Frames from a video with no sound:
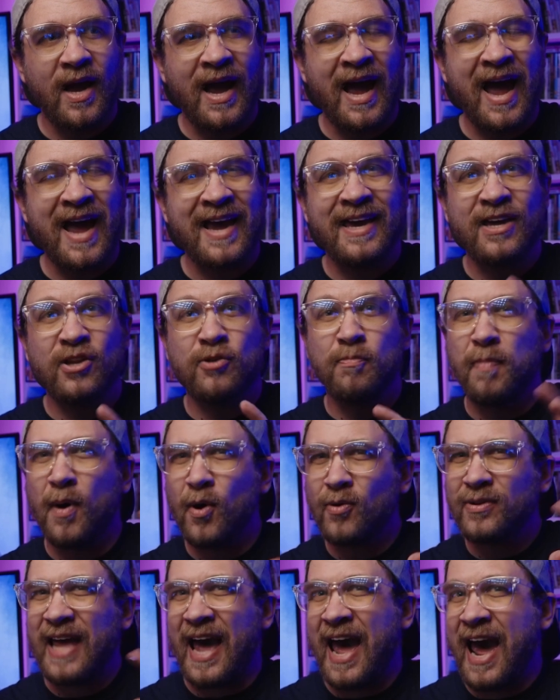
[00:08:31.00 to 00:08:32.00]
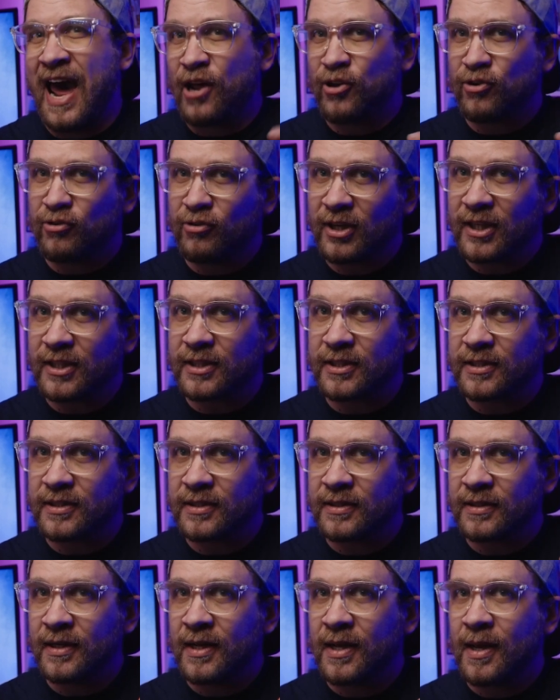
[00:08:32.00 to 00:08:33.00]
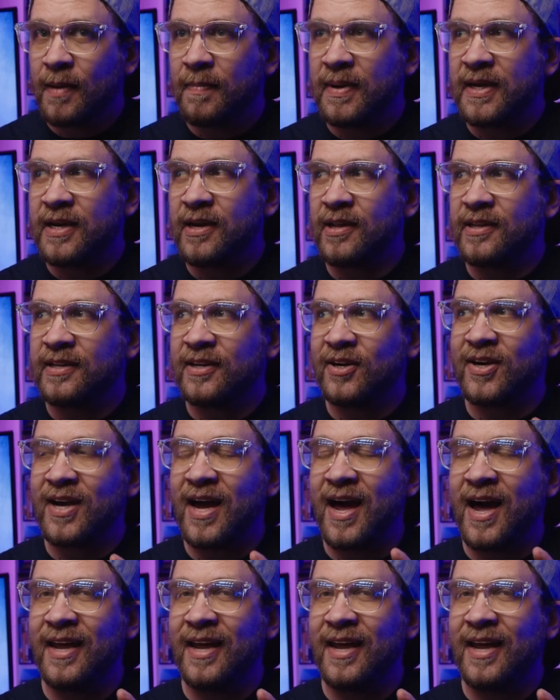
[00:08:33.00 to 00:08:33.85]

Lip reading: I guess, both asterisks, because they're